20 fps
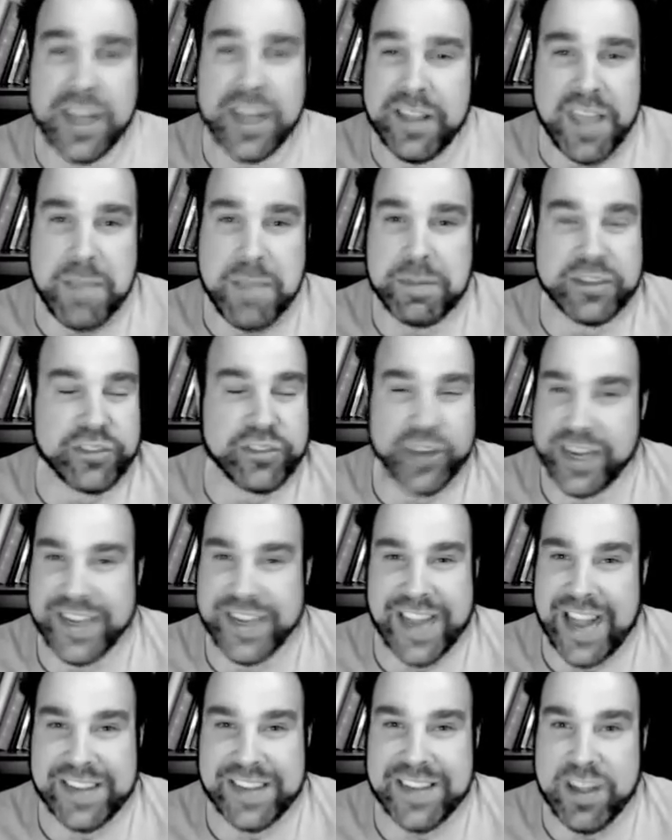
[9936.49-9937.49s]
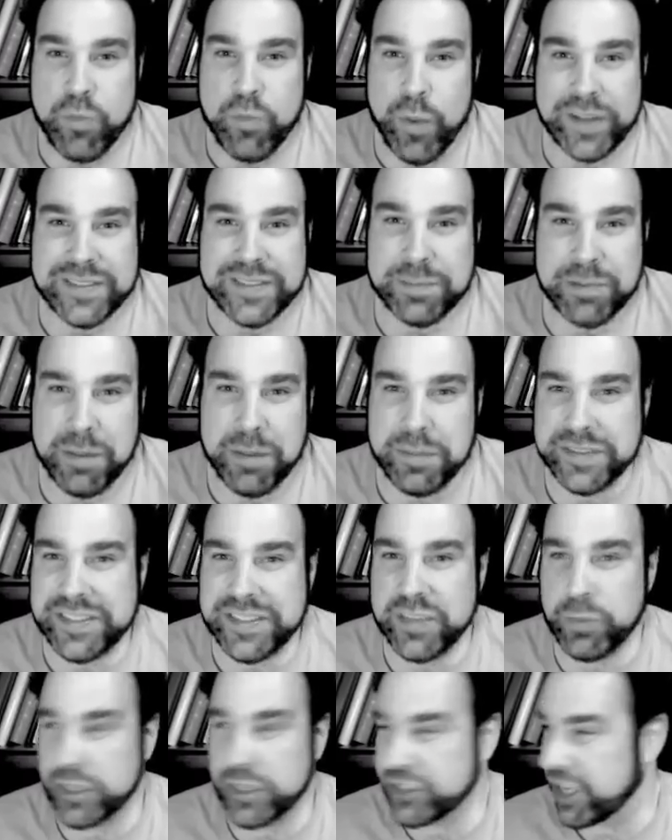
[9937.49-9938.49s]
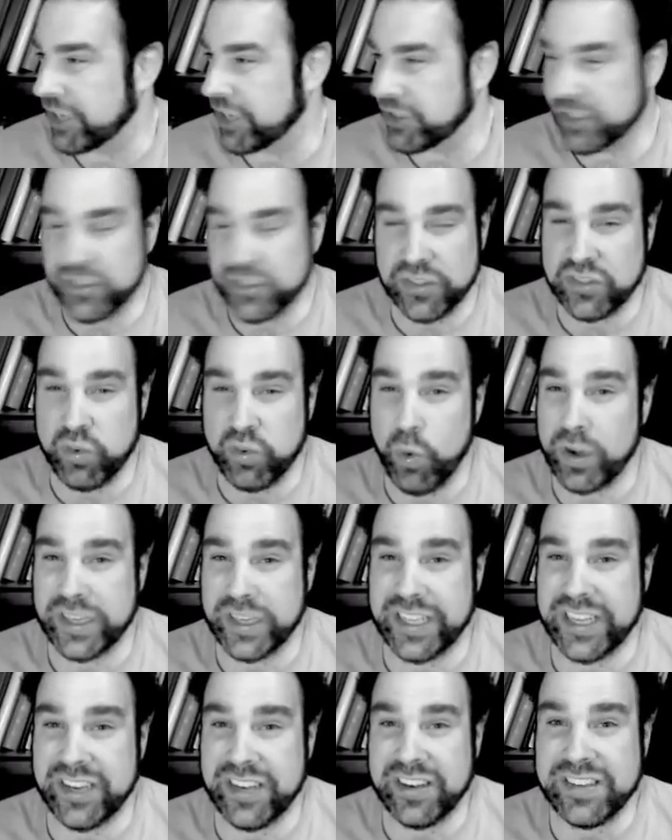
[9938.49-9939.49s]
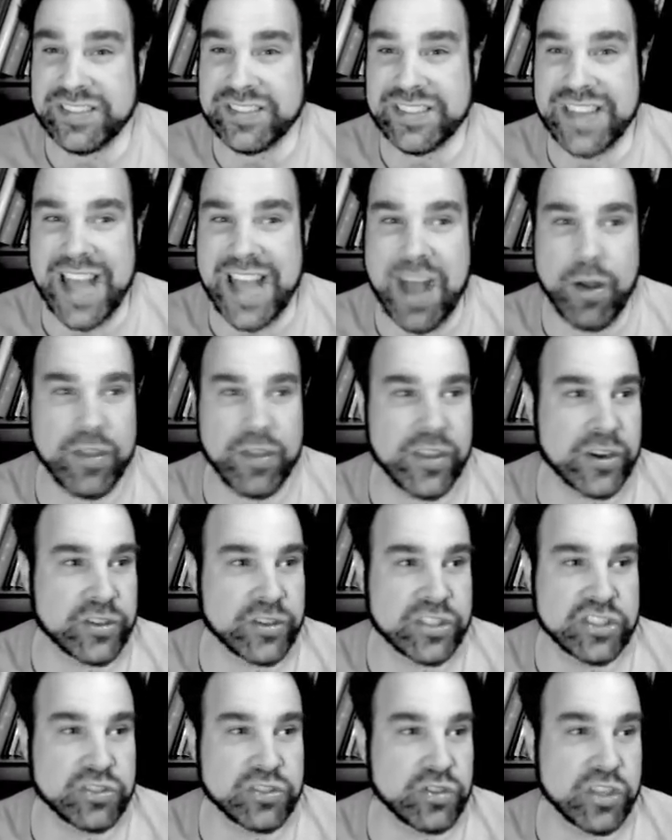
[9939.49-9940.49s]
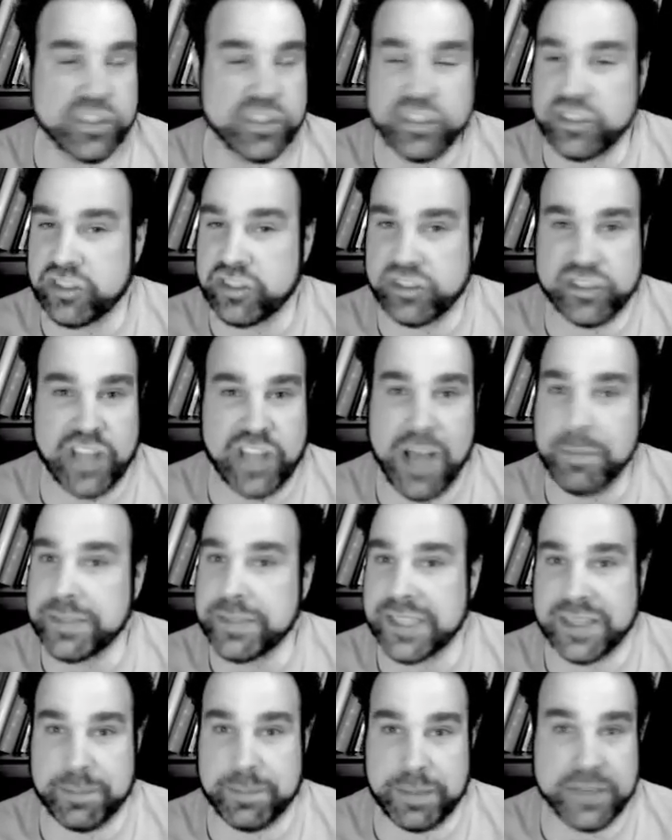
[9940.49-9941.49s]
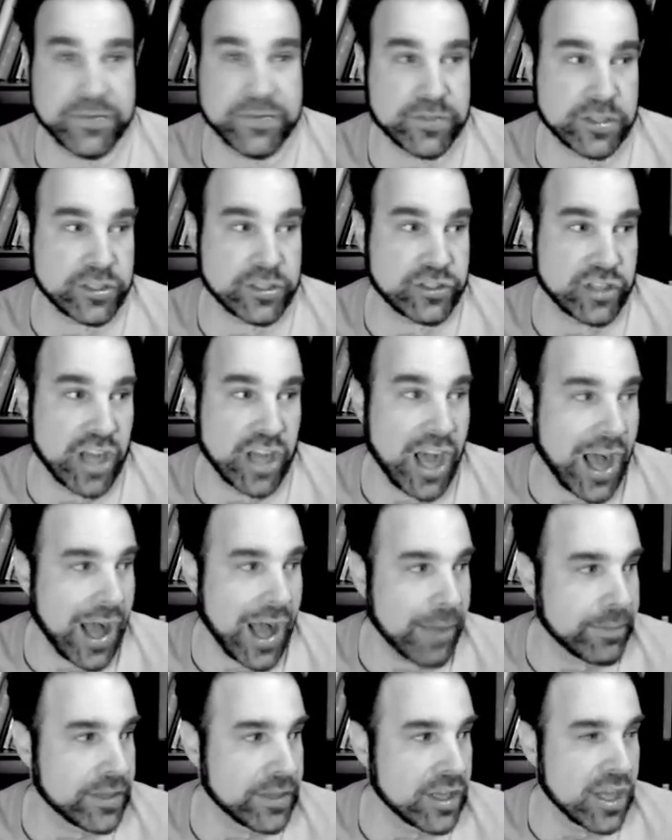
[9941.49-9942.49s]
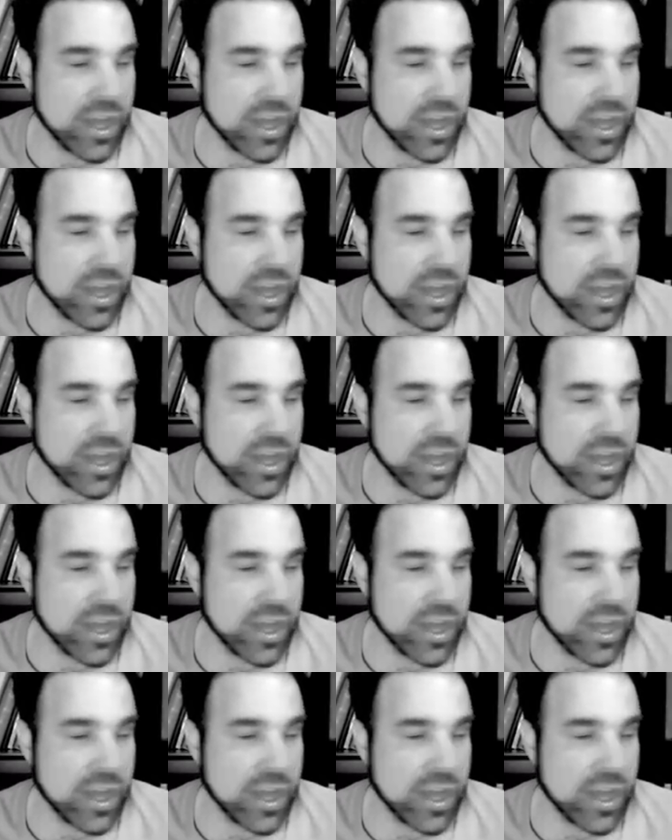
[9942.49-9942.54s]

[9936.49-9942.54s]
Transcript: They've been training anti white supremacy witch hunters for 20 years now, and they're just they're just chomping at the bit for a job.